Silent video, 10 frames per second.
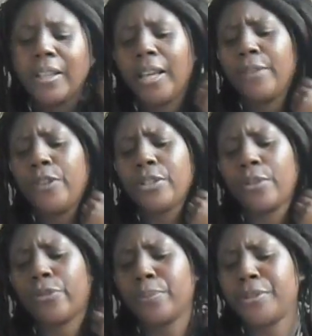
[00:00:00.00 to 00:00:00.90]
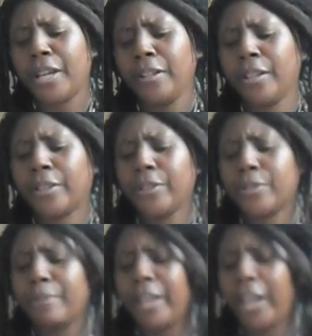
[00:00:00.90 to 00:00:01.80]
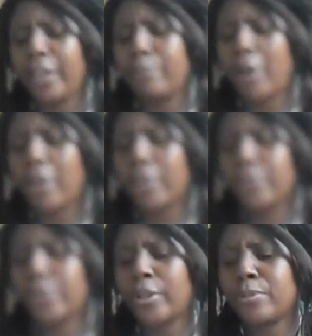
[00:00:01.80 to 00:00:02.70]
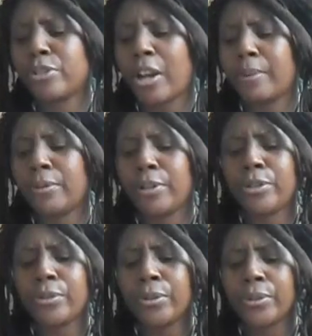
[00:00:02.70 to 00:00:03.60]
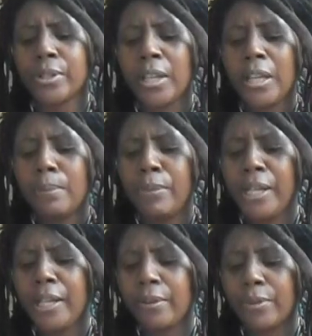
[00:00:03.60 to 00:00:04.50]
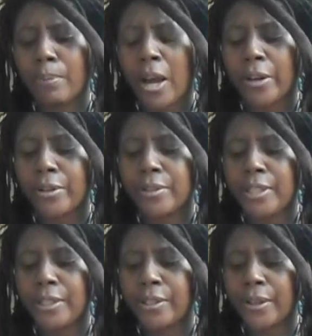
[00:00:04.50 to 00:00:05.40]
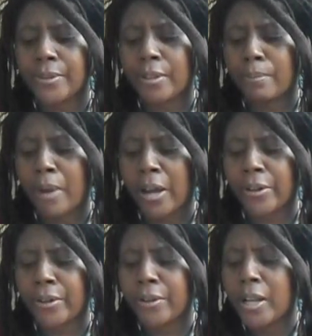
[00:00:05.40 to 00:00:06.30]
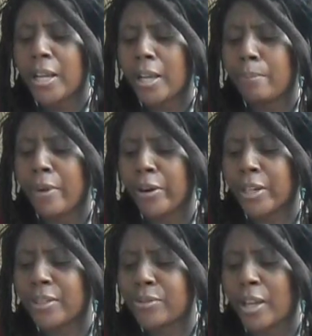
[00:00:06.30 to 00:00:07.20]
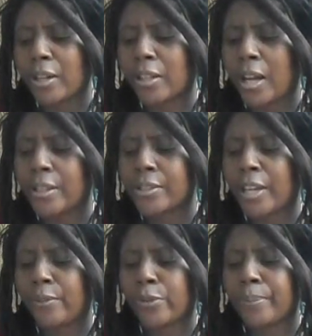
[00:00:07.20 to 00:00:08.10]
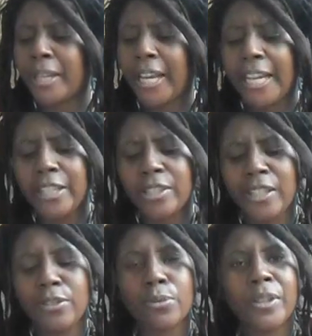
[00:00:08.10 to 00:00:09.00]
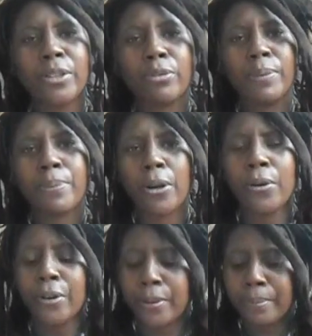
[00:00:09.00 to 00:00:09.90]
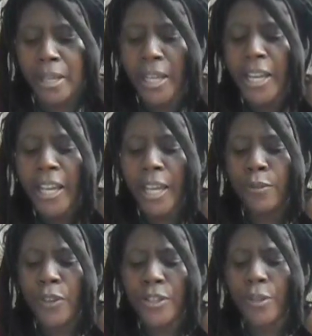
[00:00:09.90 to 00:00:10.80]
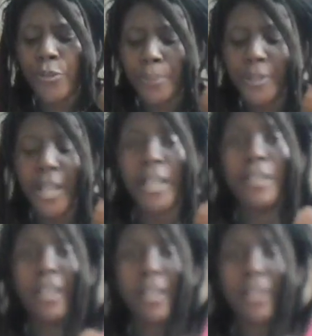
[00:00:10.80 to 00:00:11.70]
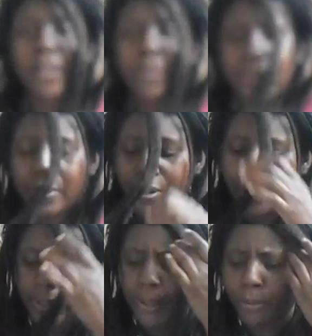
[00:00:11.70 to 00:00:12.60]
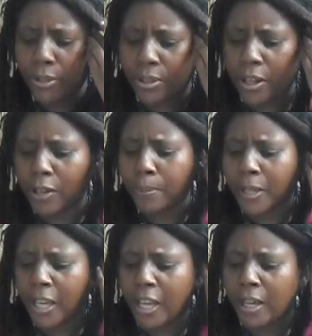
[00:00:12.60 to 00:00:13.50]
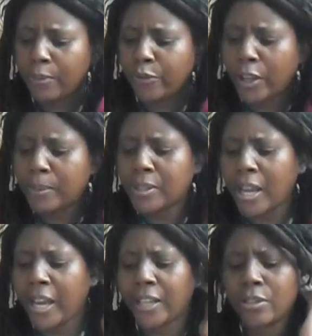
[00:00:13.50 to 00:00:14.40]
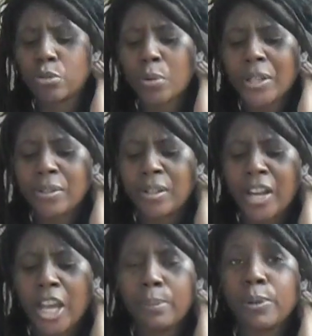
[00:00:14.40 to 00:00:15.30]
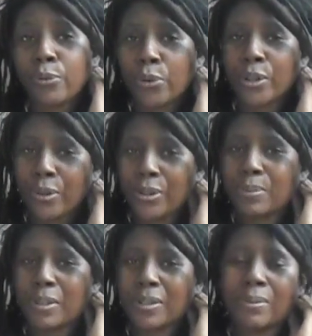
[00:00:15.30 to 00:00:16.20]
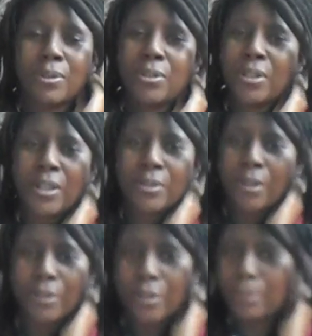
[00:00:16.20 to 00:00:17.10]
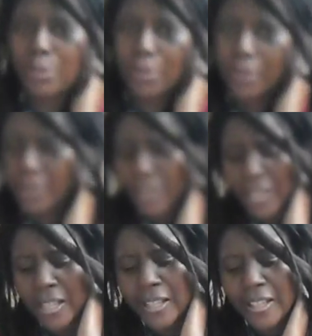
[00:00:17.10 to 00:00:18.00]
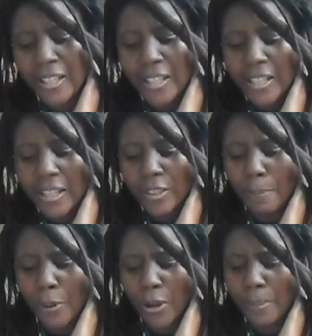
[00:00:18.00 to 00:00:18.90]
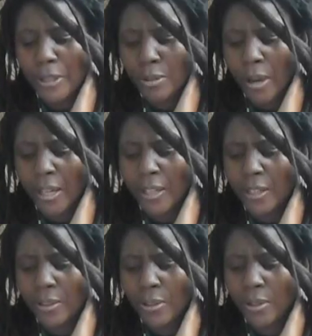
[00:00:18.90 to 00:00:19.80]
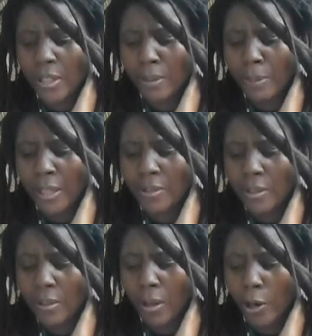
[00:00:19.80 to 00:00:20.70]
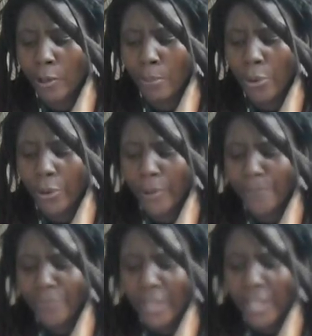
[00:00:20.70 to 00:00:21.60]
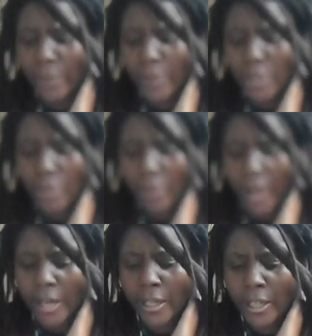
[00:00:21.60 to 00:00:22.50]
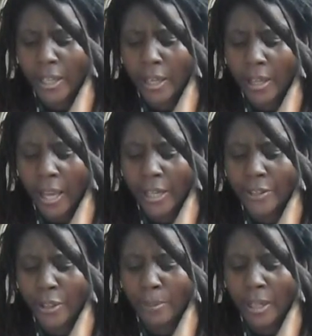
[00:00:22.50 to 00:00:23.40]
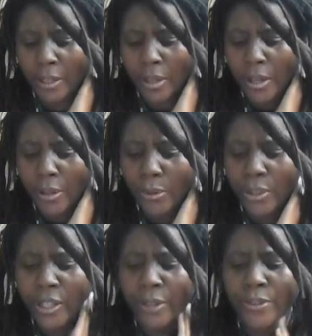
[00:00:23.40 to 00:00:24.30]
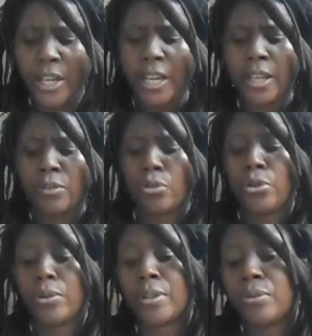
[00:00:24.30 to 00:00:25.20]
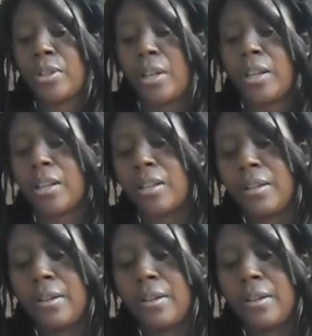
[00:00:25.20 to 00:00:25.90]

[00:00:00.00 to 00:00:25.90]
A visit from St. Nicholas may have borrowed from shaman rituals. Many of the modern details of the modern American Santa Claus came from the 1823 poem, A Visit from St. Nicholas which later became famous as Twas the Night Before Christmas, which you guys all know, I'm sure. The poem is credited to Clement Clarke Moore, an aristocratic ac academic who lived in New York City.